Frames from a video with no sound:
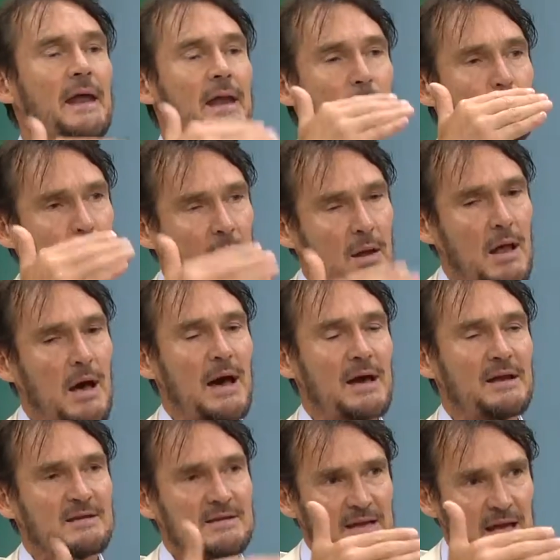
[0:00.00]
and
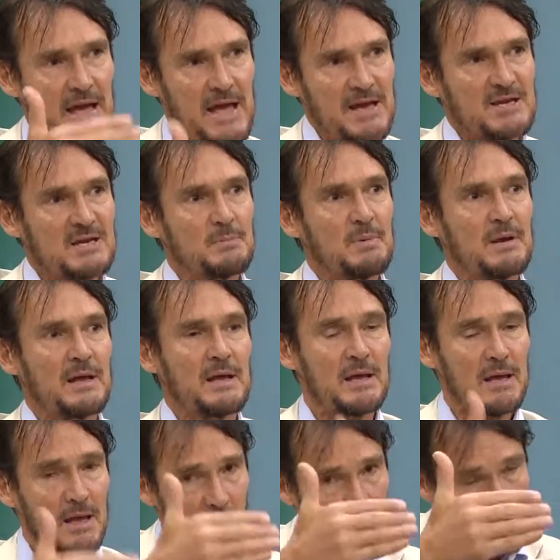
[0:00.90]
apply it tangibly
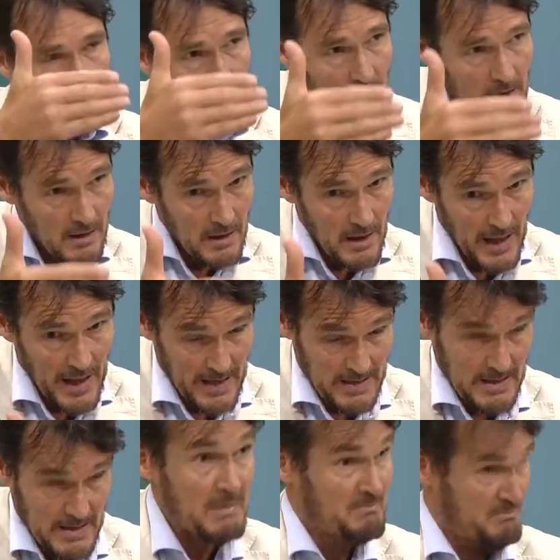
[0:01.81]

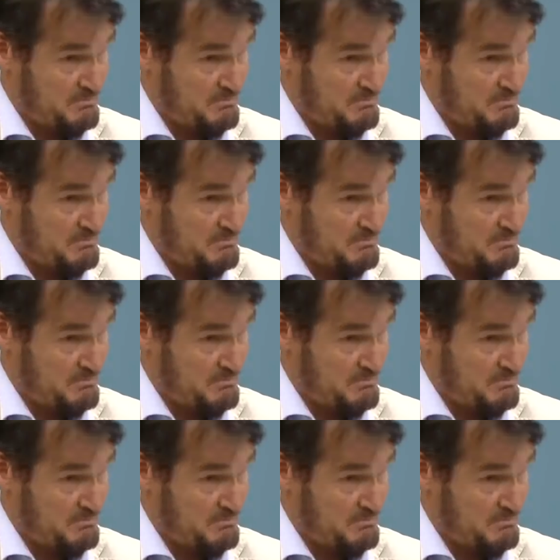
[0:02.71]
and